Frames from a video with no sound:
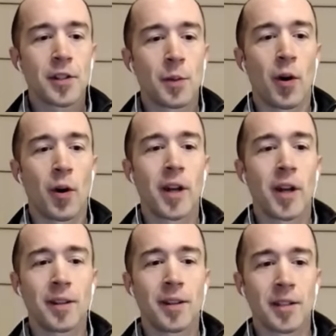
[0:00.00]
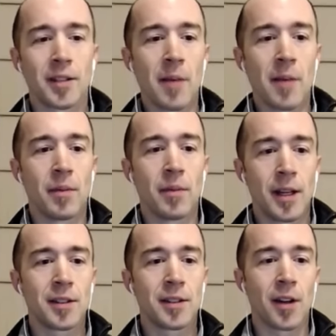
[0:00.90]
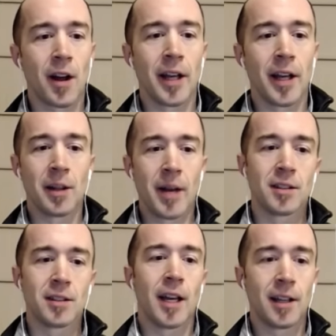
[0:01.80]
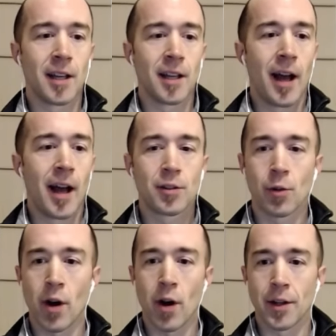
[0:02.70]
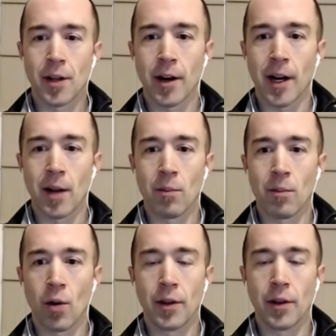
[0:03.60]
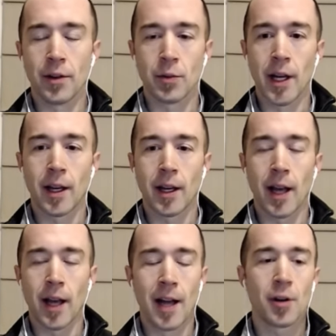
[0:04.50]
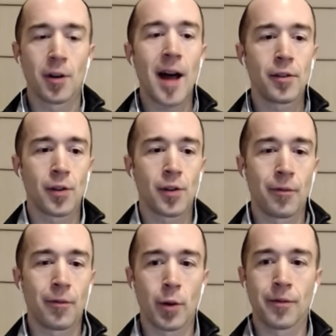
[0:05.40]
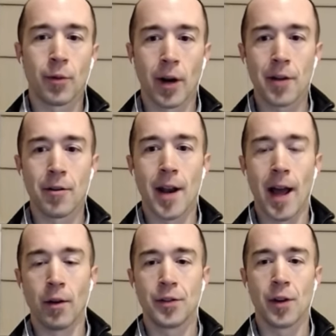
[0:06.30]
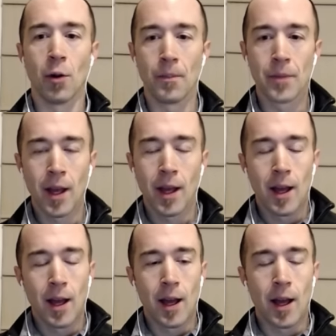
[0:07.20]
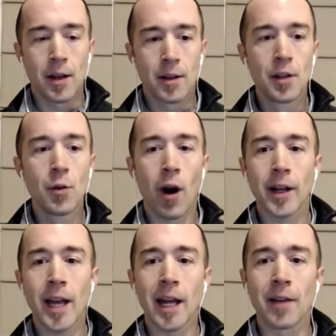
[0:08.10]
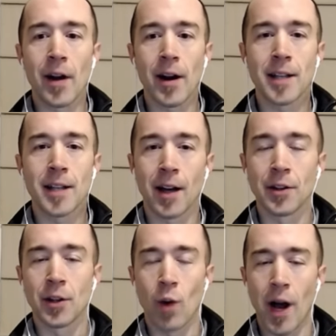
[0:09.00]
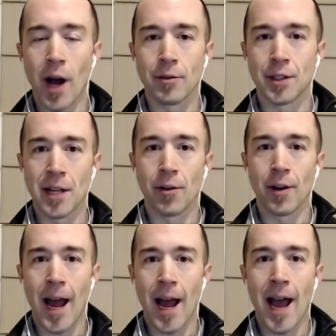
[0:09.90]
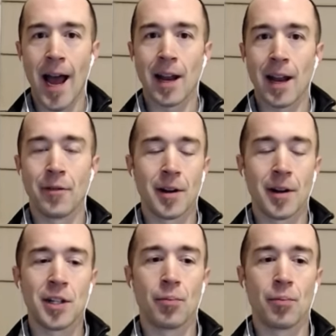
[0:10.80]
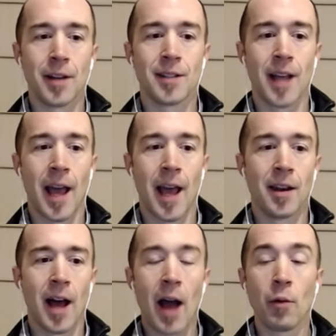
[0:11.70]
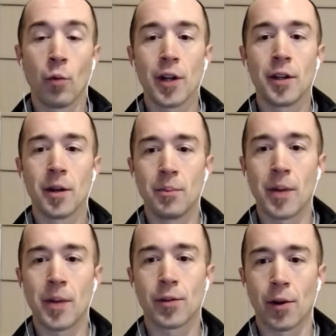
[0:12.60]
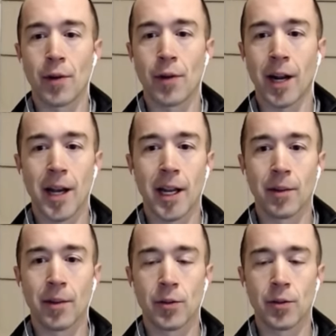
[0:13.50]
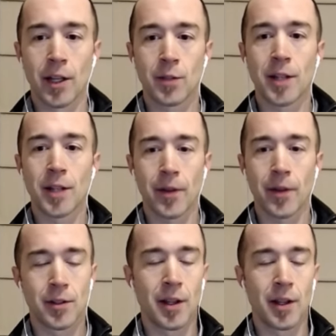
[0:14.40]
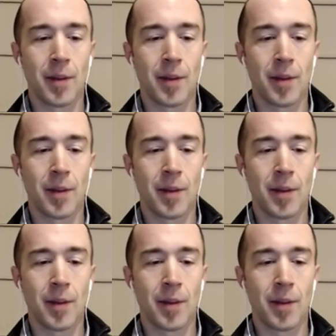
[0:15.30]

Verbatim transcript: disappointed this game isn't on like the main slate because I, I sort of wanted to target it more this week. Uh, Jordan Matthews is only 4,400 now, so you are getting a very talented wide receiver at a very cheap price, and uh, I would be sort of recommending him this week, especially if he was on the main